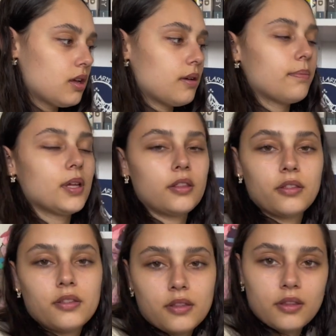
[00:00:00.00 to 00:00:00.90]
but
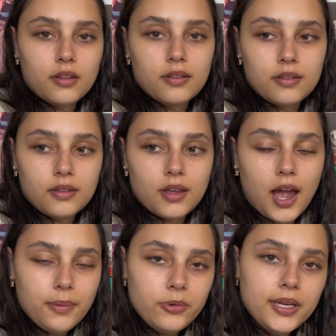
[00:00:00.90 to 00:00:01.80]

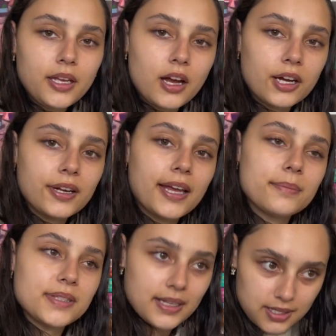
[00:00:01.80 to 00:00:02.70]
I'm reading Hunger
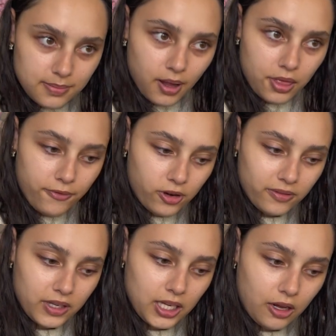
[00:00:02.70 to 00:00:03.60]
Games this month for a
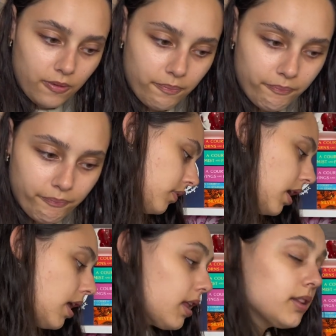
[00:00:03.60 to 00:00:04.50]
video.
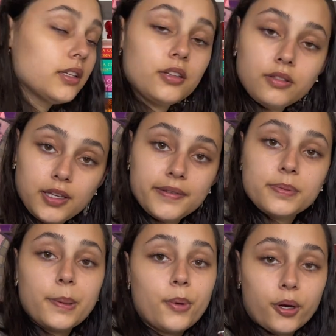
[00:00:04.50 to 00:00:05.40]
Little Thieves
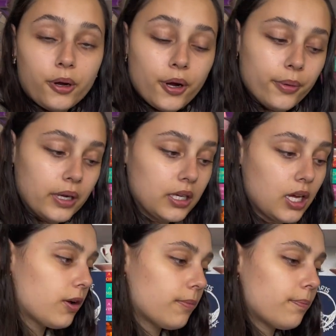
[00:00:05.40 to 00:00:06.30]
by Margaret Owen.
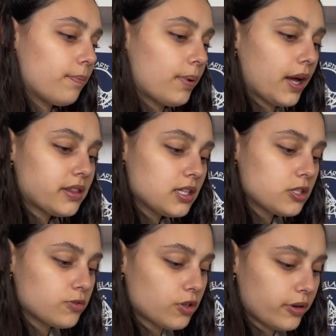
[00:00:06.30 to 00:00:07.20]
Bought this,
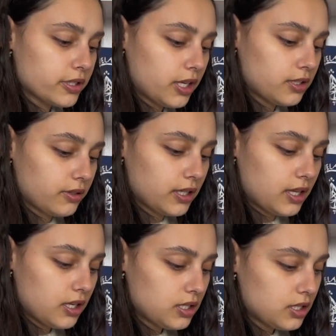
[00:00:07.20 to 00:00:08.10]
so excited to read
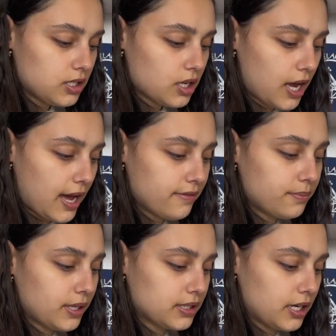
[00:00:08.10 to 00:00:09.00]
this. Haven't
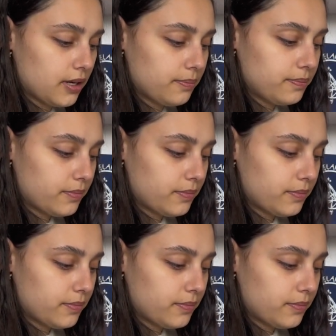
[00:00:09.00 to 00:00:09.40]
picked it up,